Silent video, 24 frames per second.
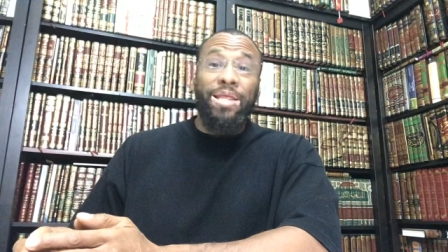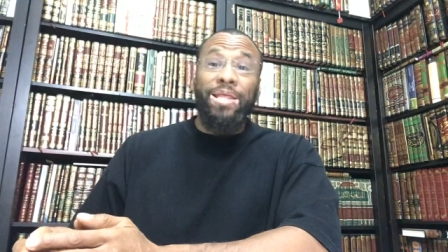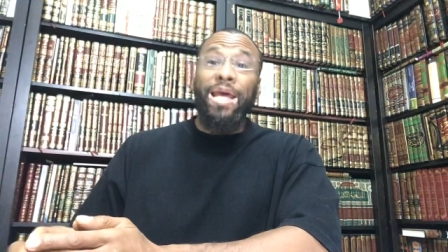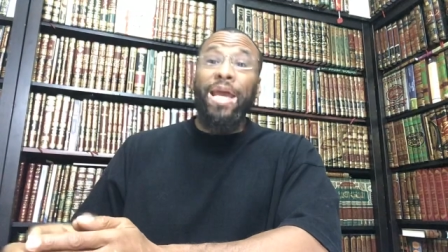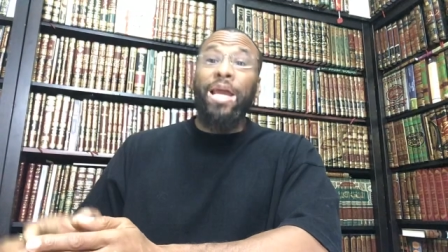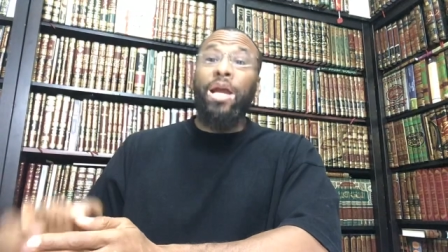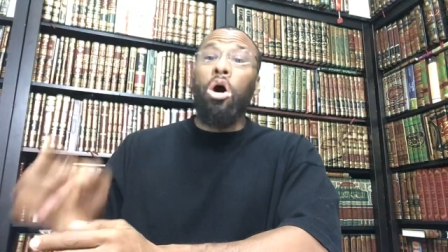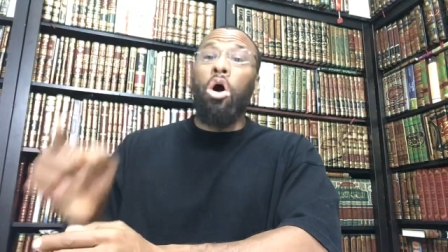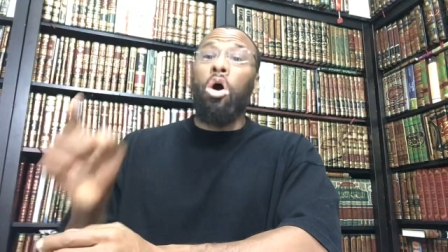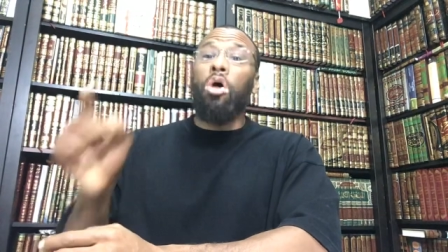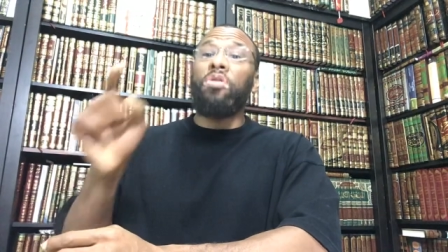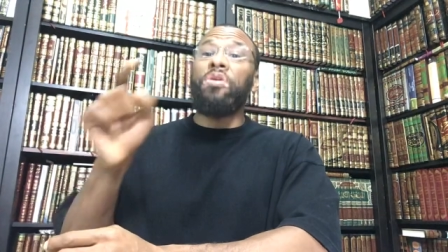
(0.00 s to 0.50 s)

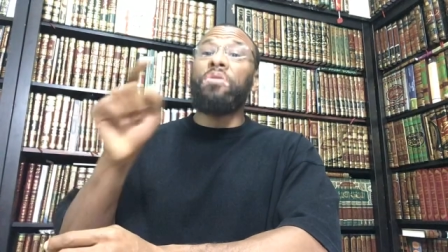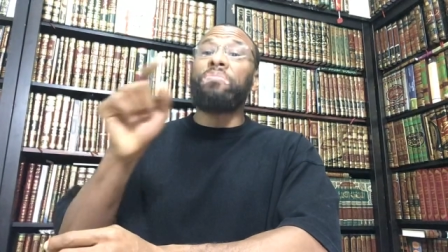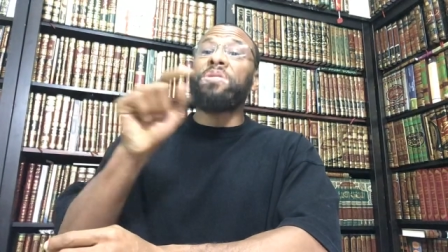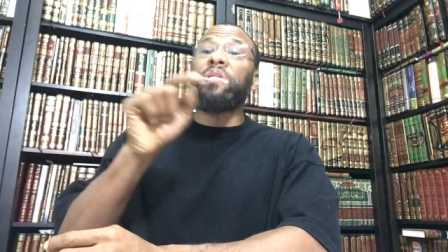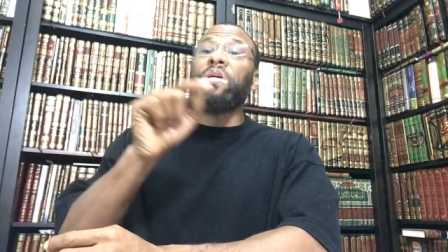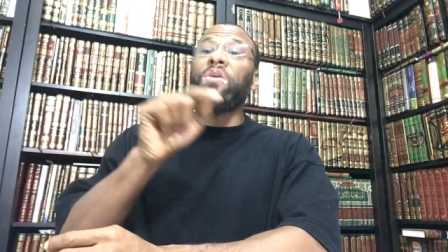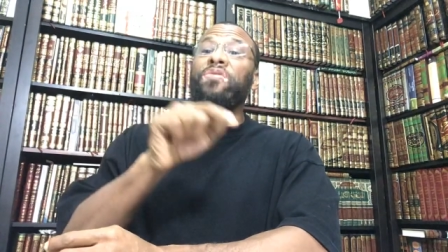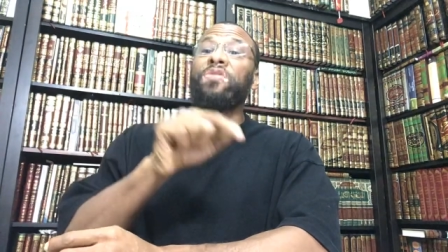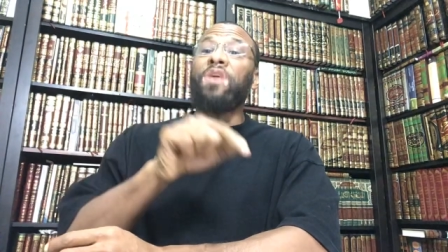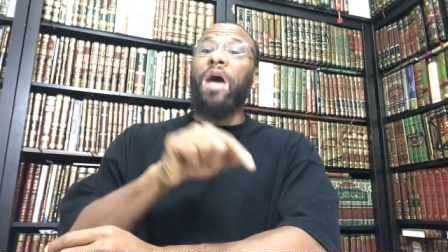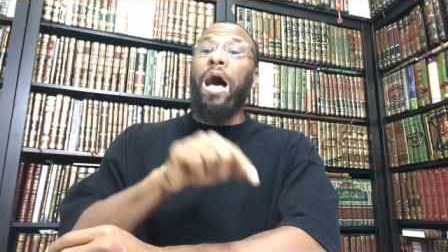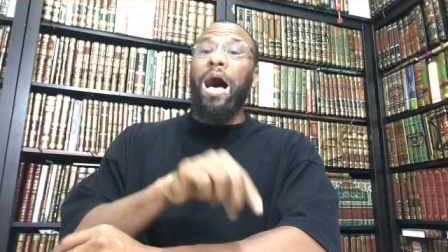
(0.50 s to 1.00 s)
But they call
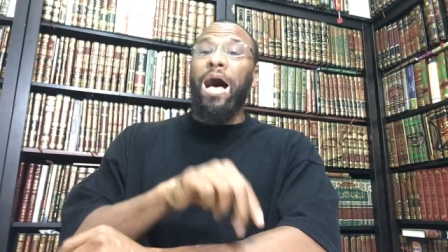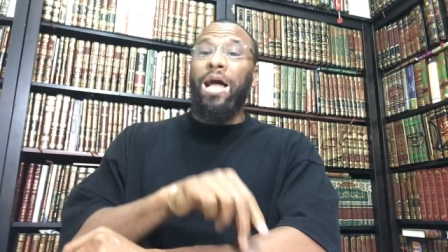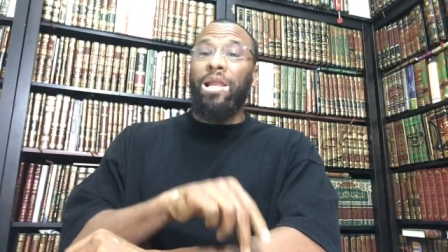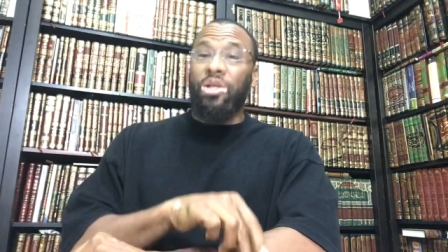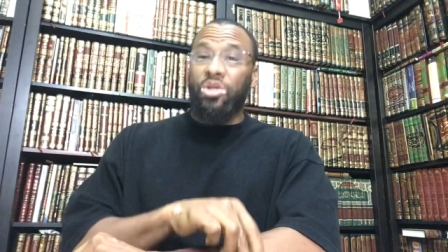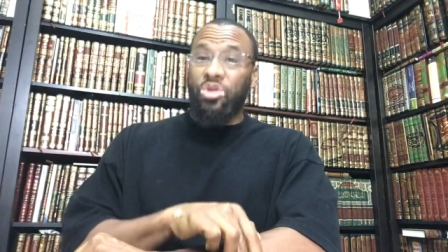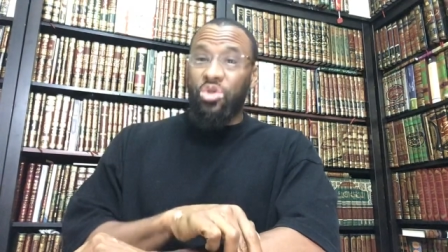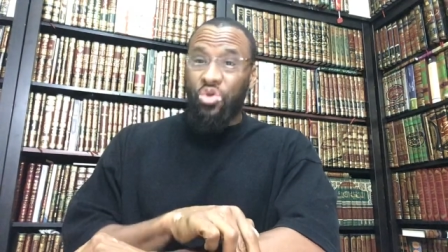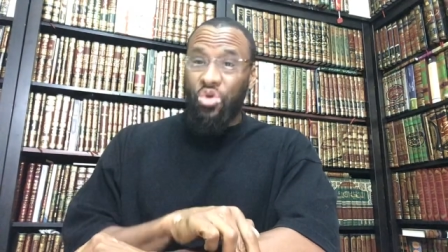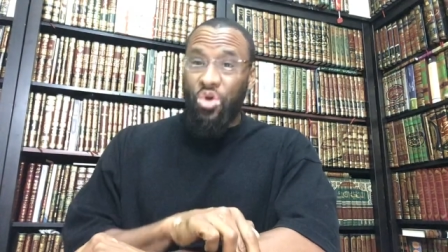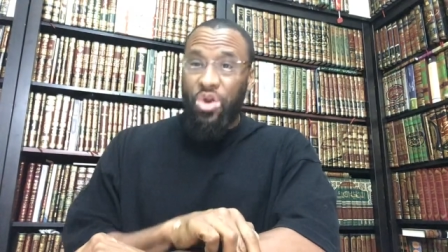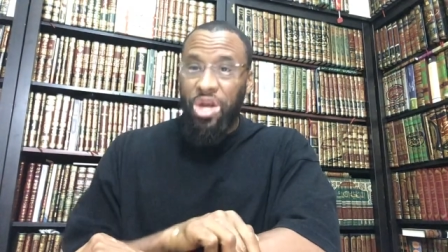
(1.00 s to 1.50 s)
themselves
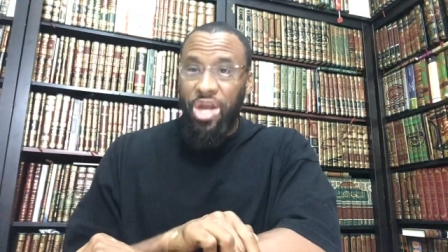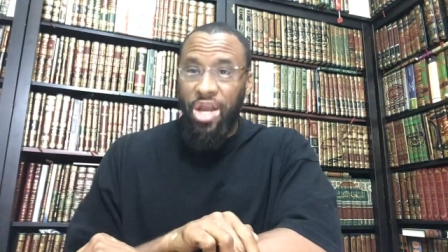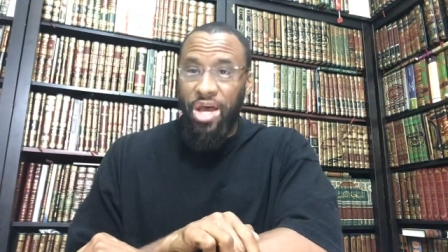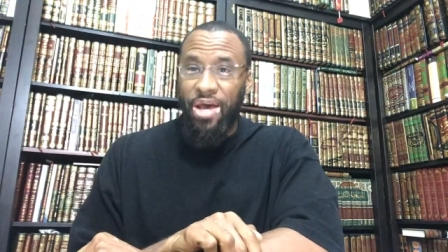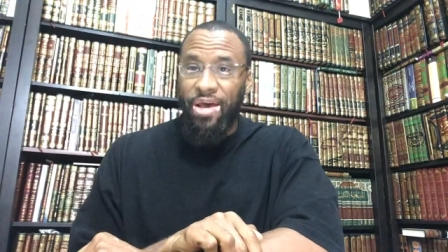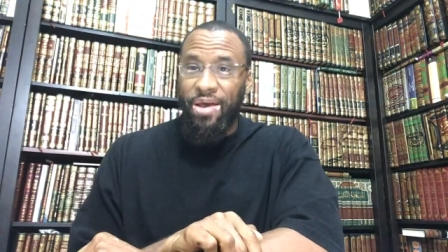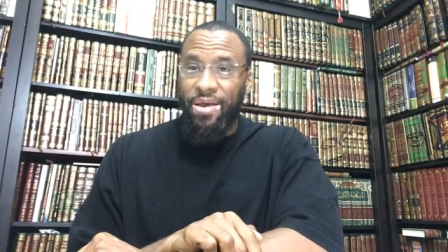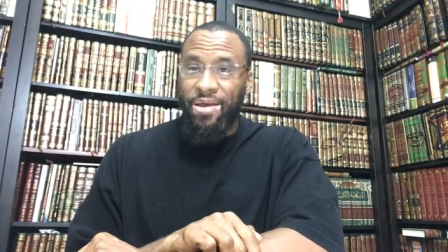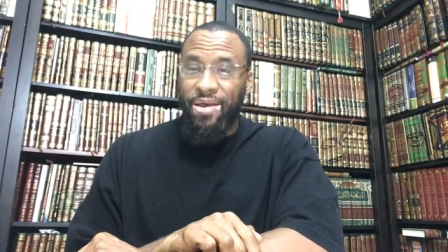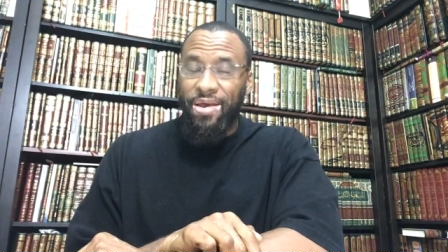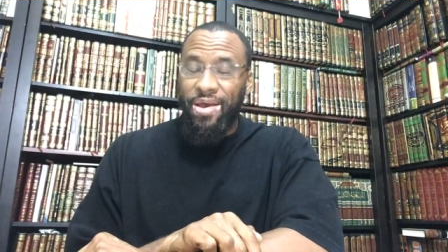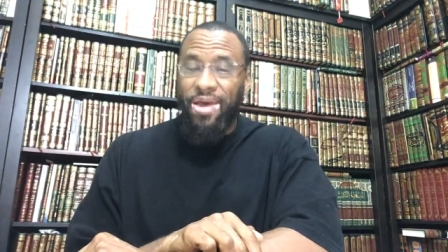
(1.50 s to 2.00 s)
Ahl
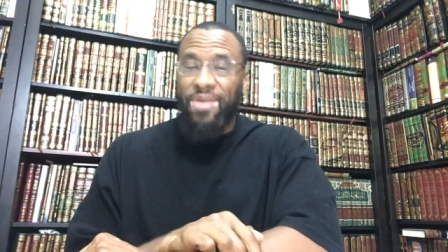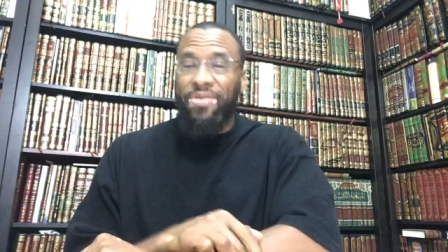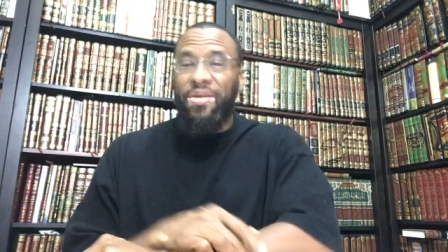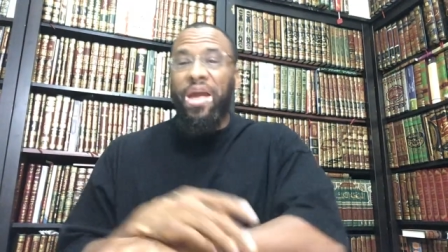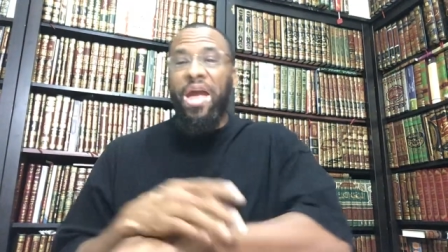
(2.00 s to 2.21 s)
Sunnah.